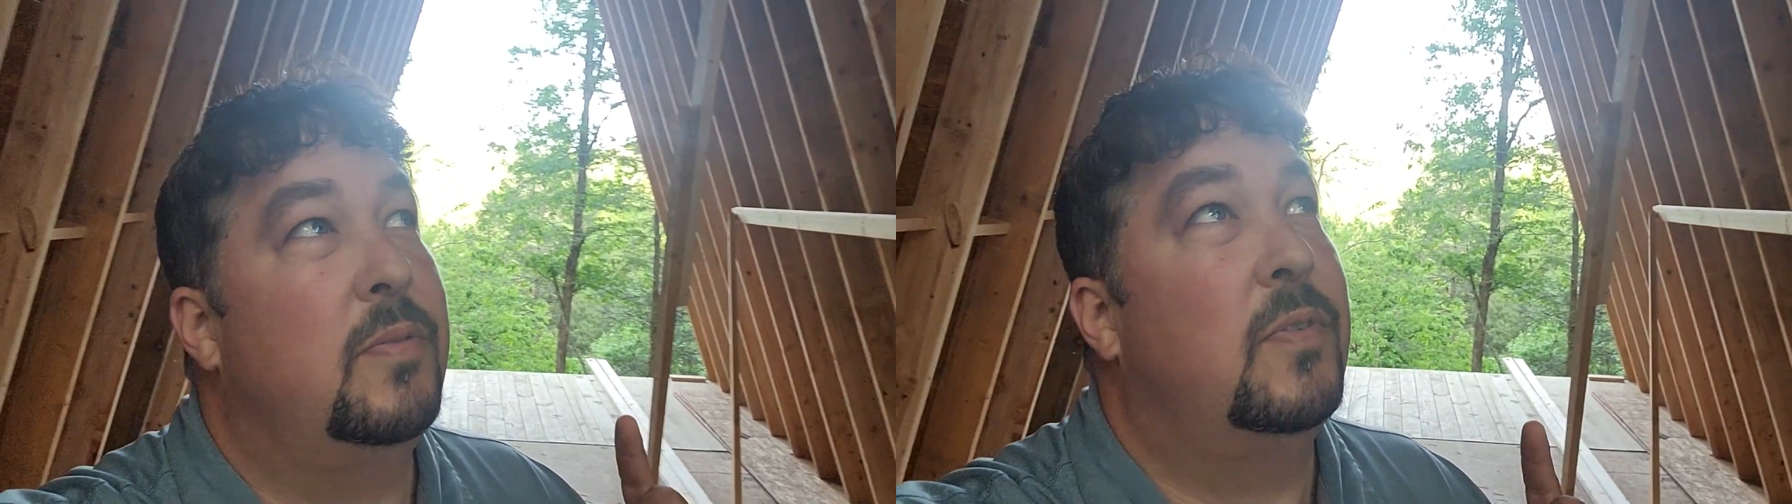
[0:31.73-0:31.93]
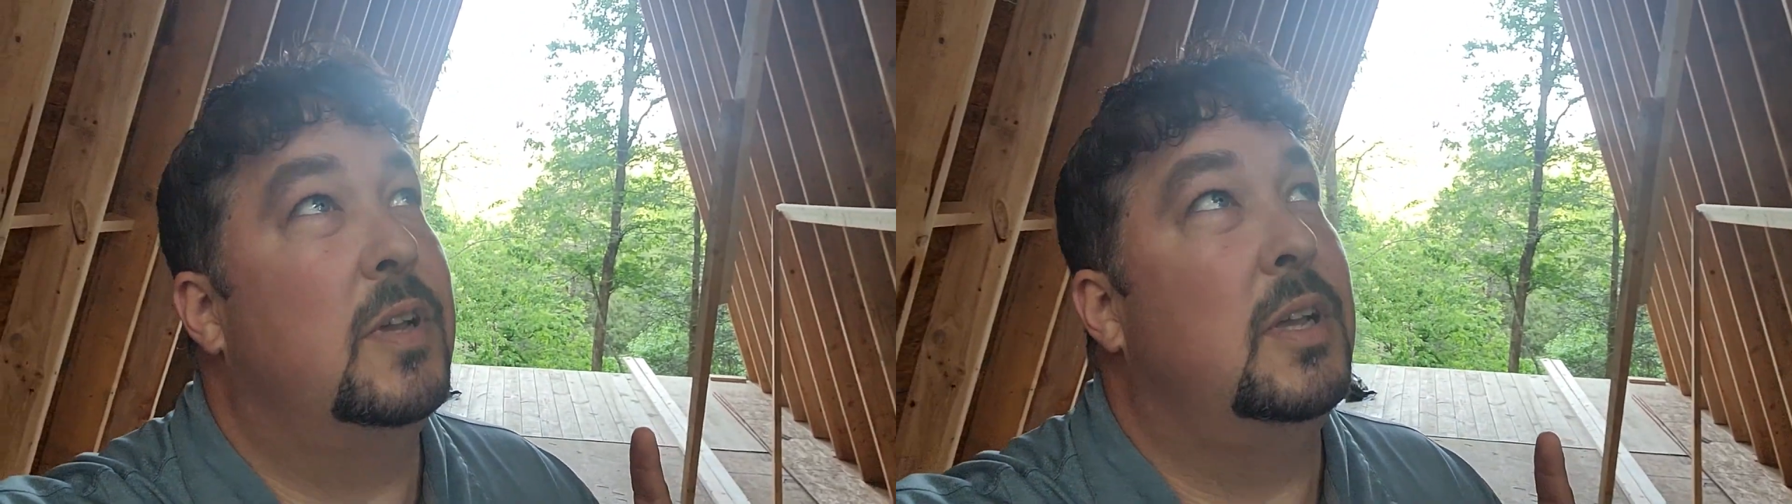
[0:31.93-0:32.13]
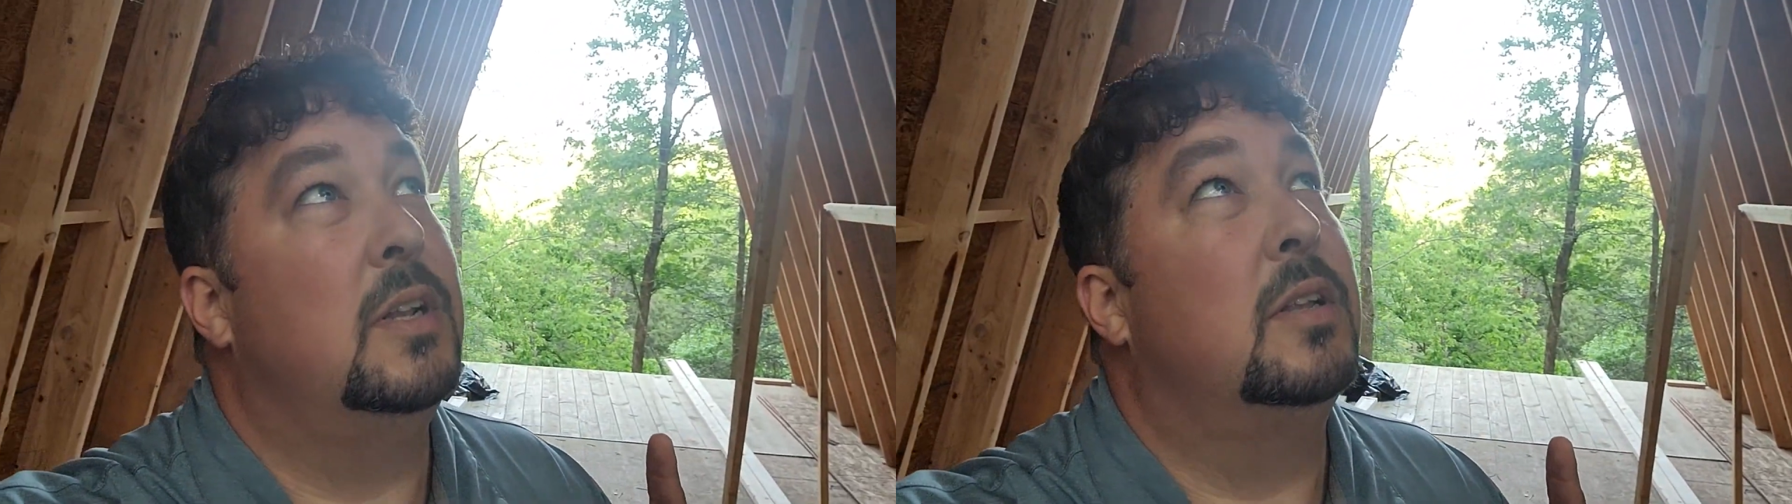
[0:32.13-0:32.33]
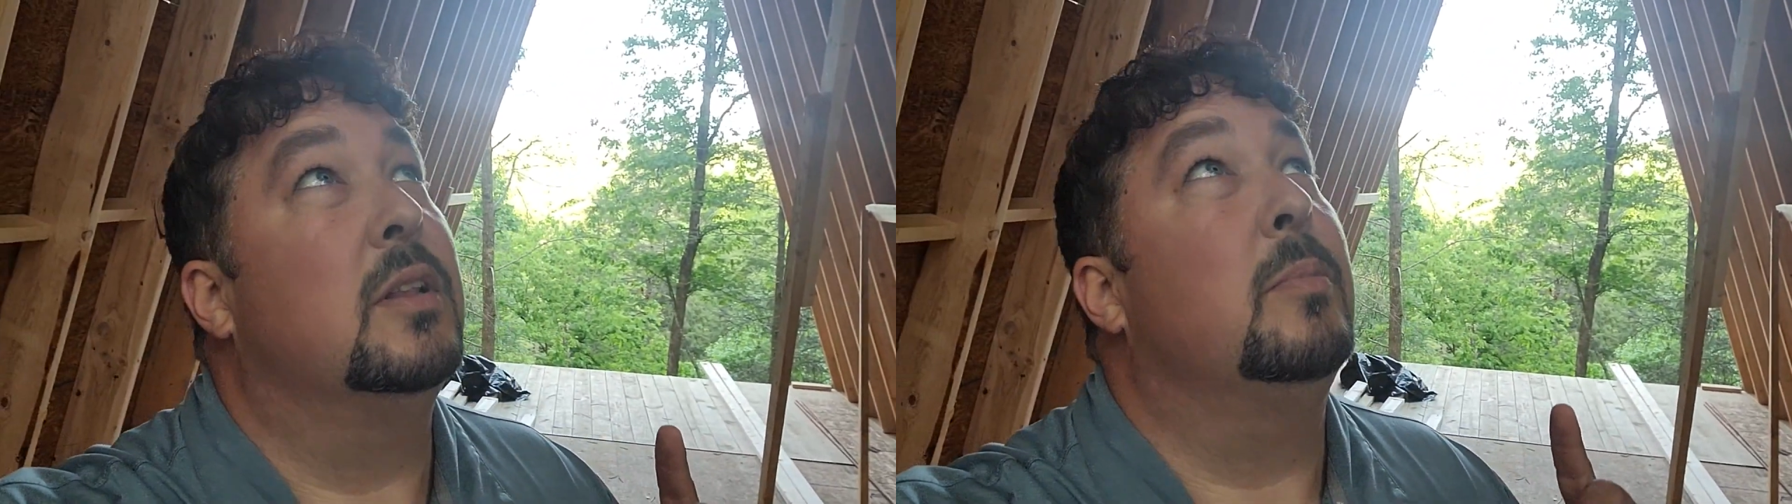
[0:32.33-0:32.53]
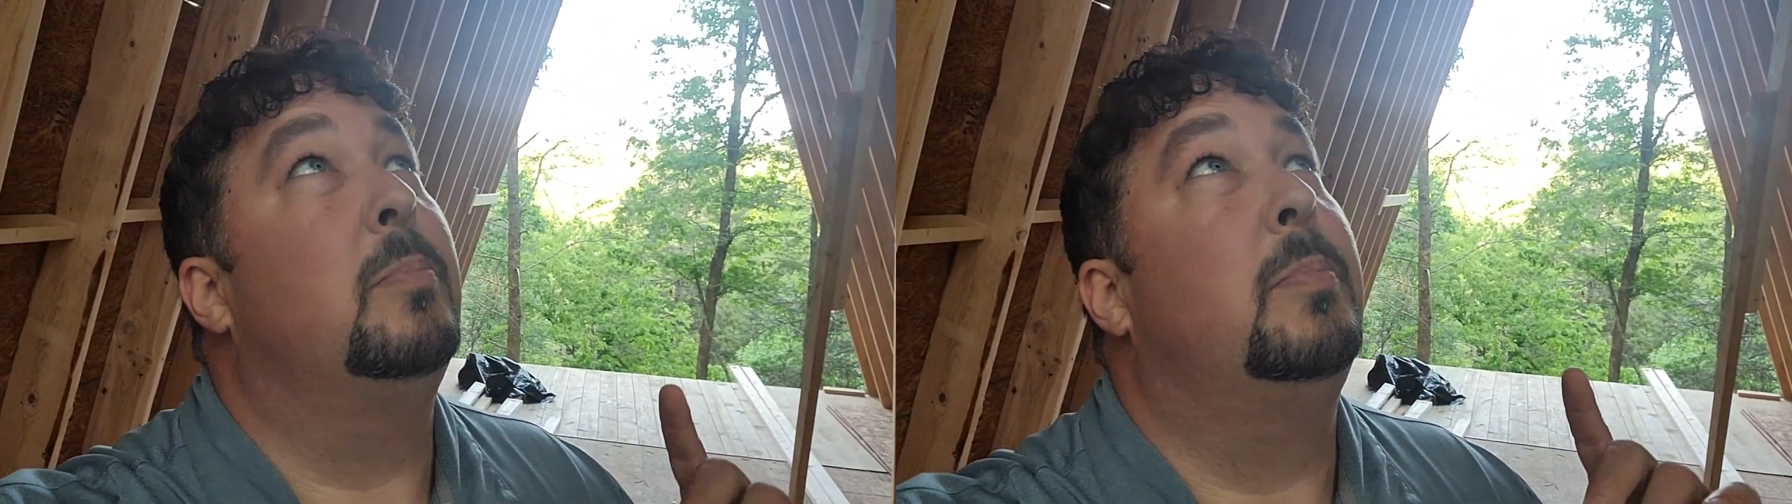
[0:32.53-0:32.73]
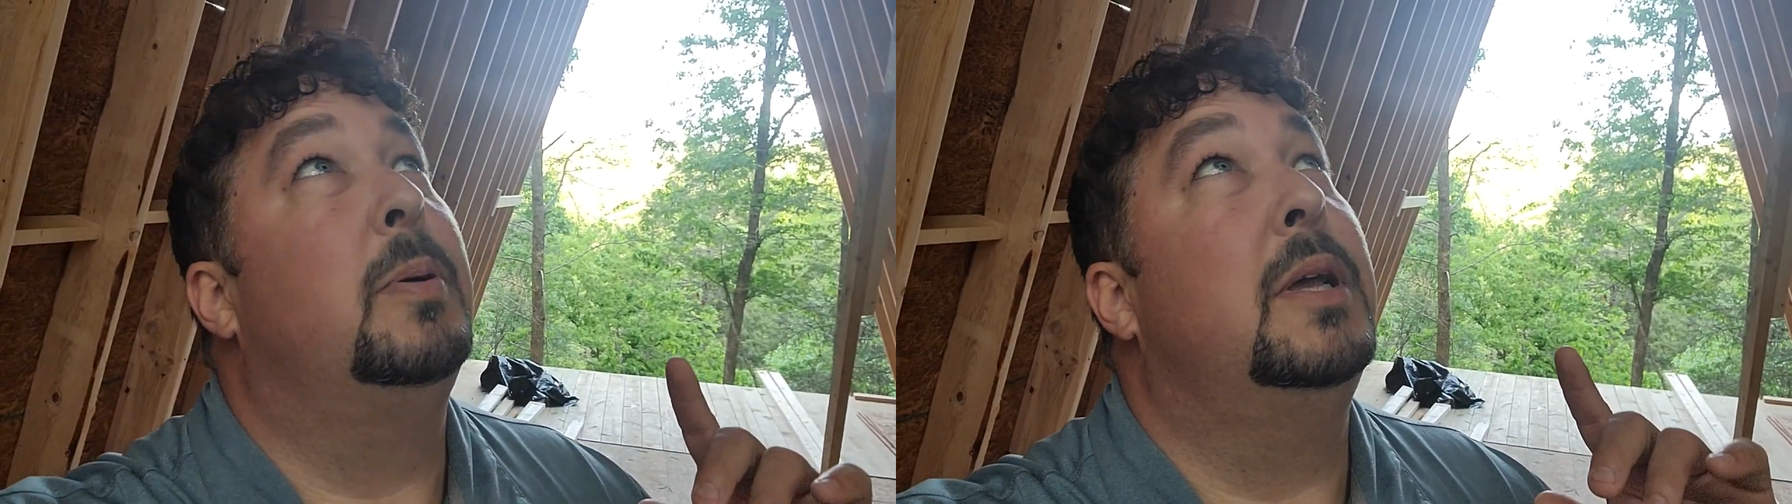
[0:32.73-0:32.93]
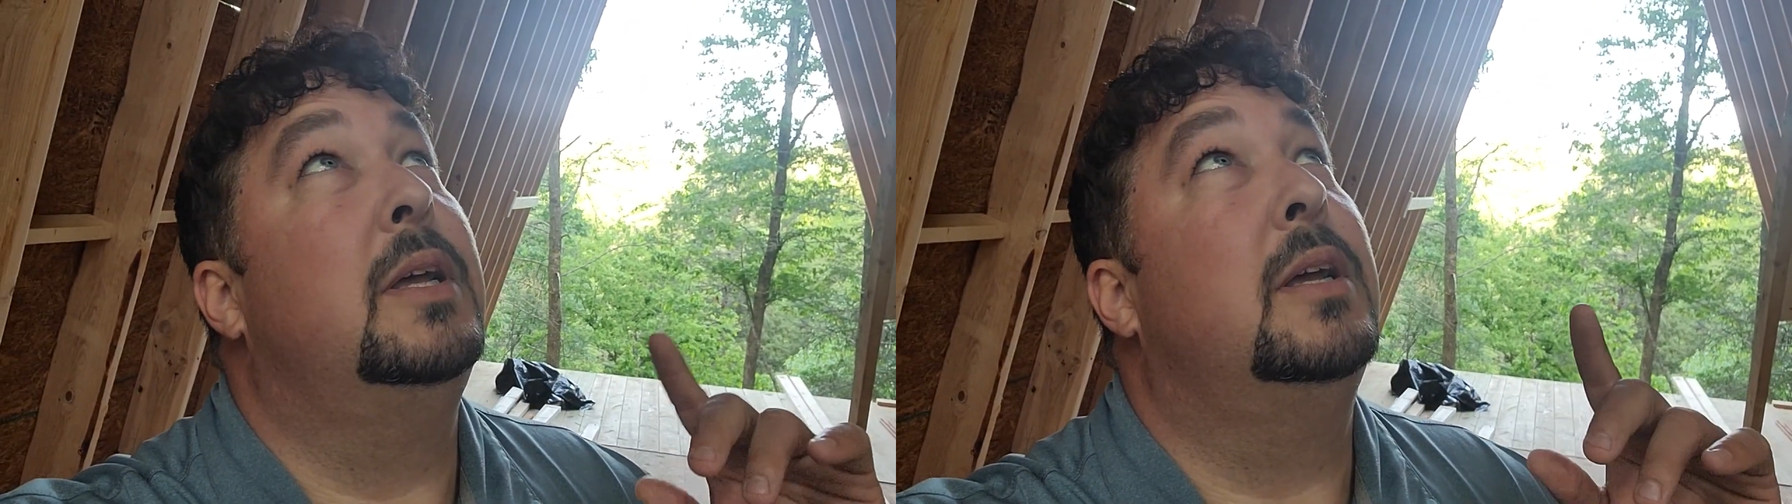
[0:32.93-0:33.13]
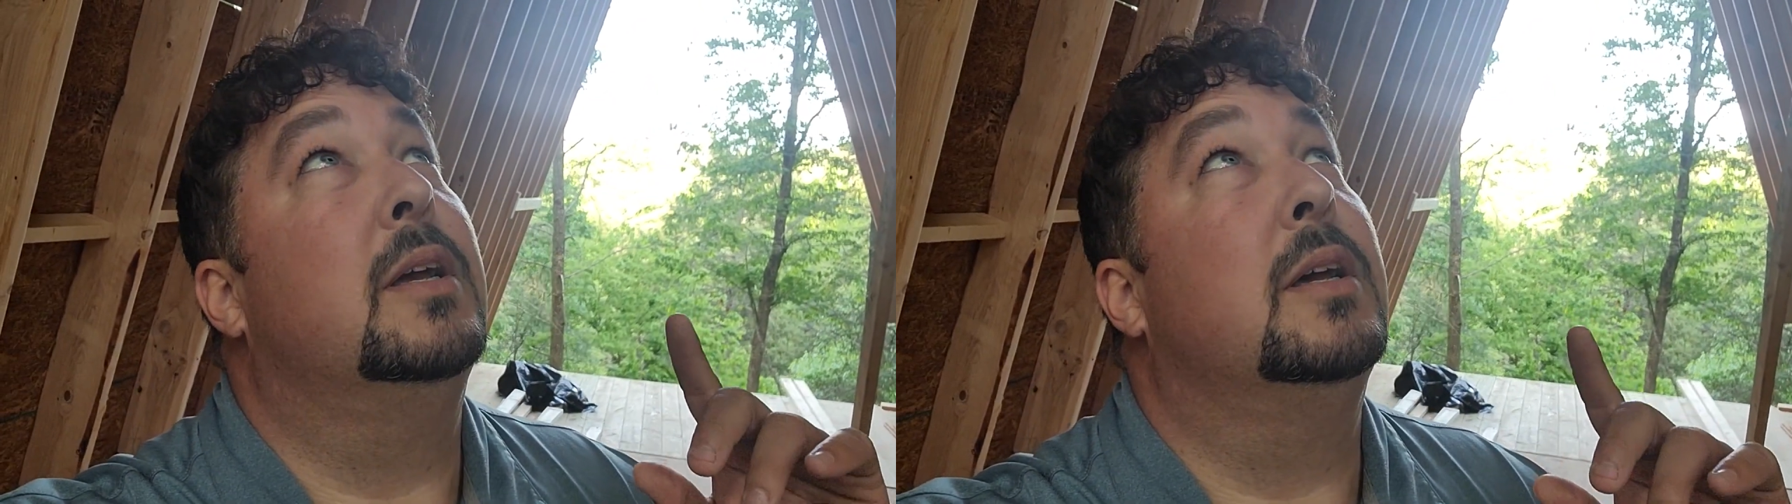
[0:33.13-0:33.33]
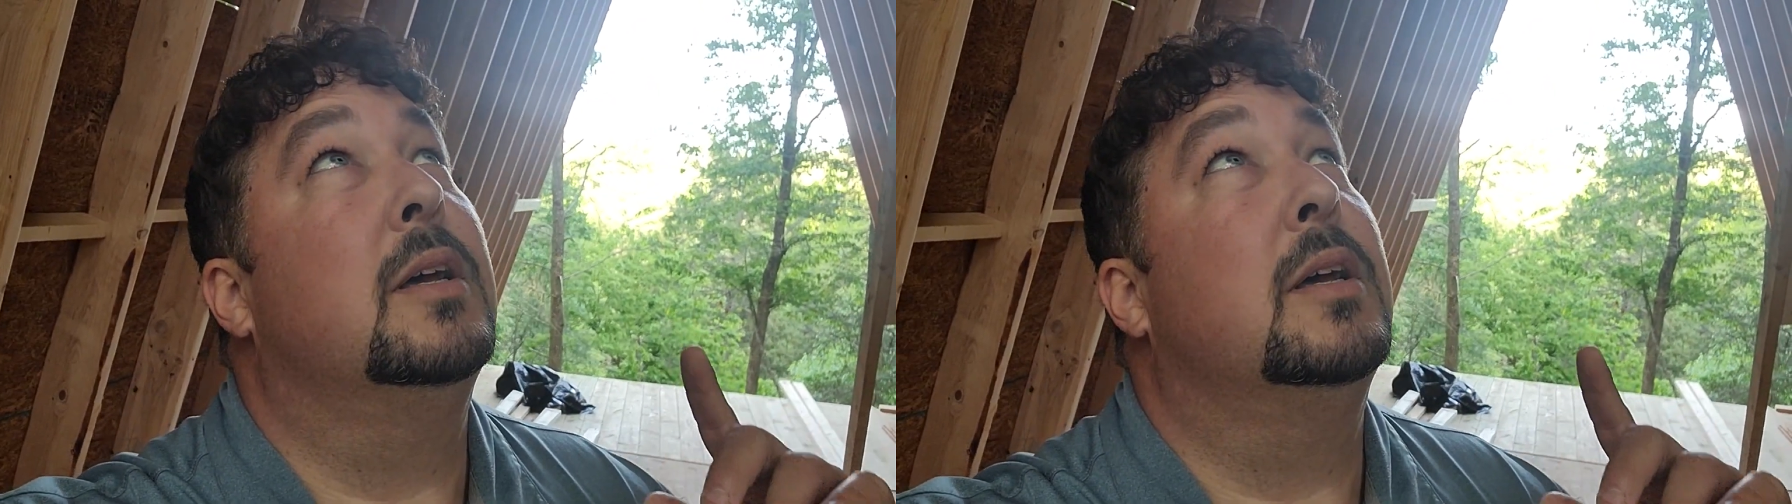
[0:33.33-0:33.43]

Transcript: feet to the peak